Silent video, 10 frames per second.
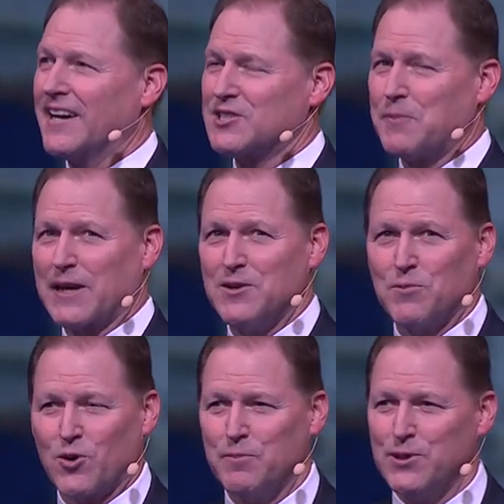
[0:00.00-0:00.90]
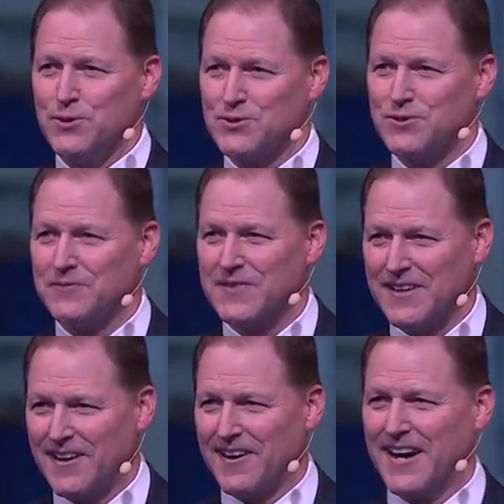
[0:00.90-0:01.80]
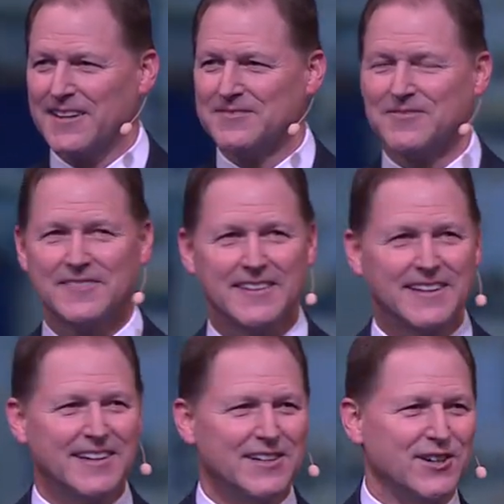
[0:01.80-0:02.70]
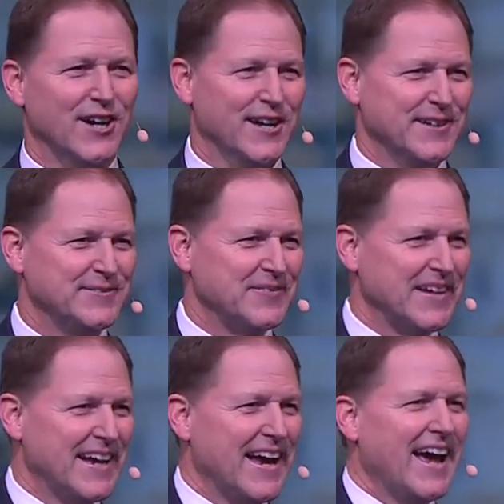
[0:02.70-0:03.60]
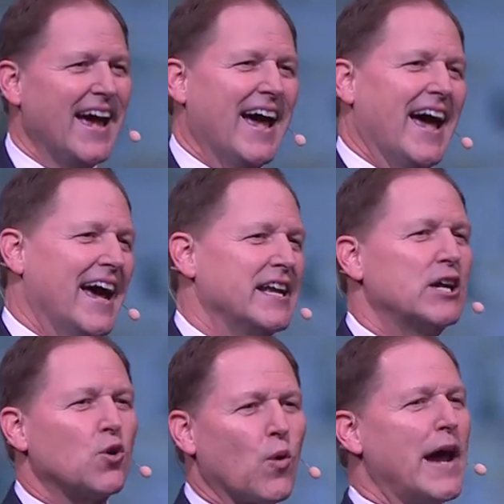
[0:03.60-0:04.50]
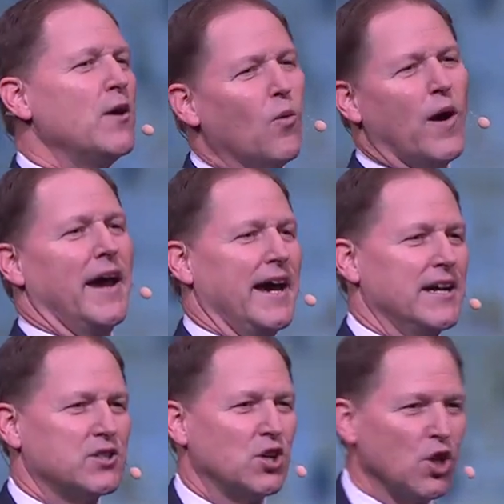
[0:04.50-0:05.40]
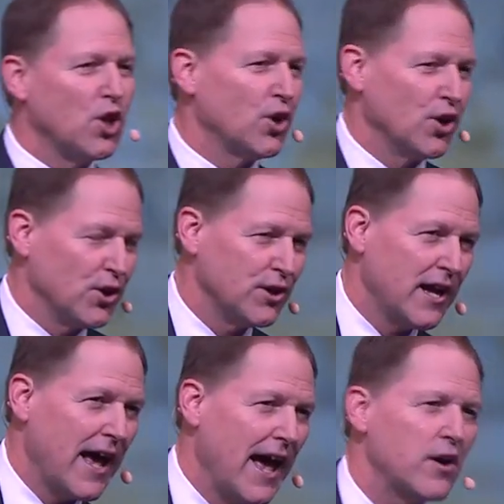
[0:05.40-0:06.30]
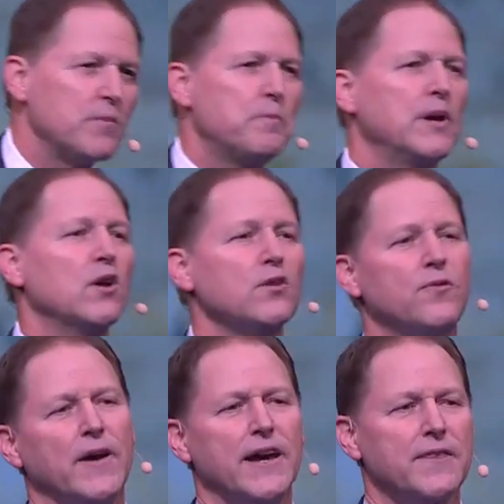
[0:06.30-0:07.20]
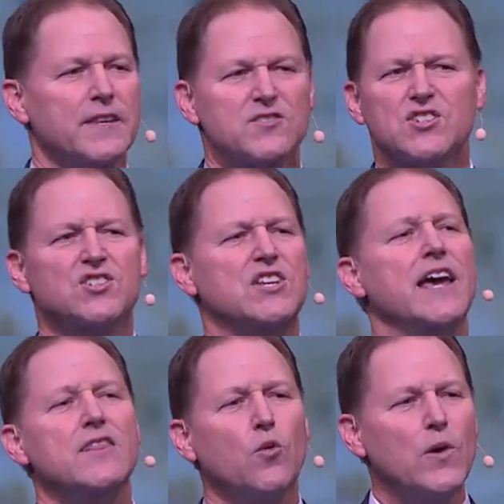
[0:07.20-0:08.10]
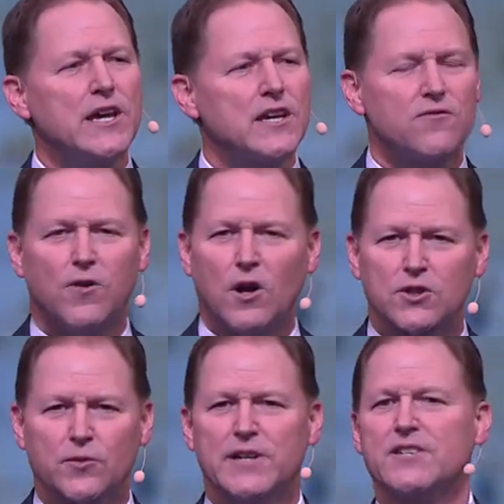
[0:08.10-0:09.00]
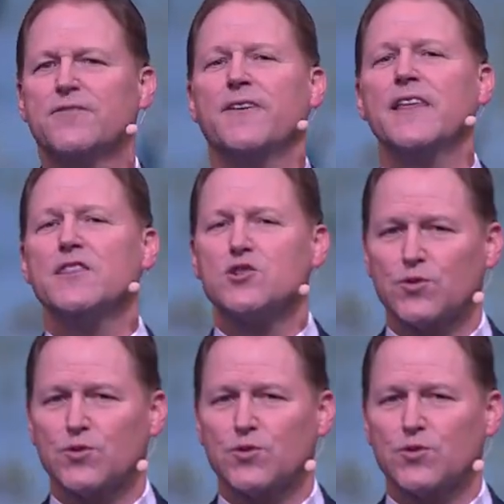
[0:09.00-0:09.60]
I expected more booze. All right, good. And a great way to learn how to build faith, sustain the weak and faltering, defend the